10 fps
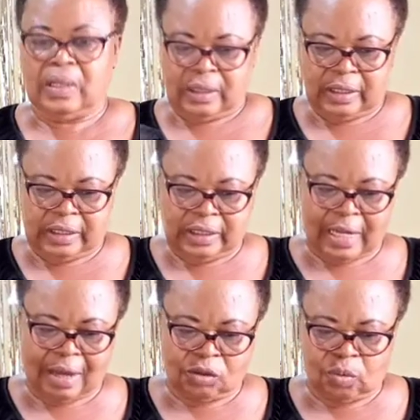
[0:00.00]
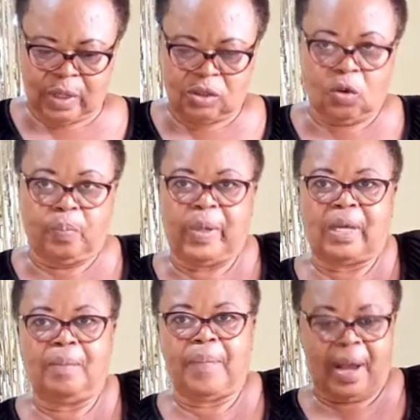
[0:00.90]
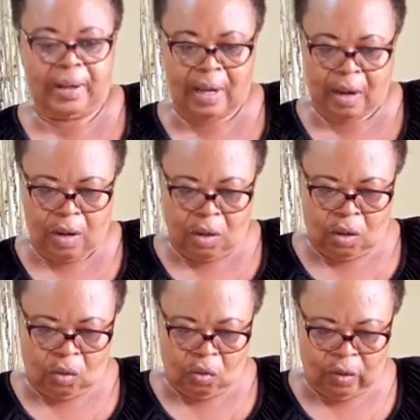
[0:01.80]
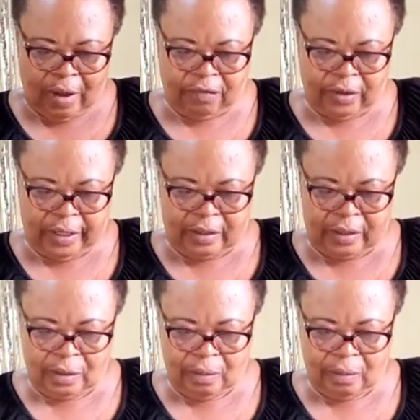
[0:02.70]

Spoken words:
This is how to measure your baking powder. You level it.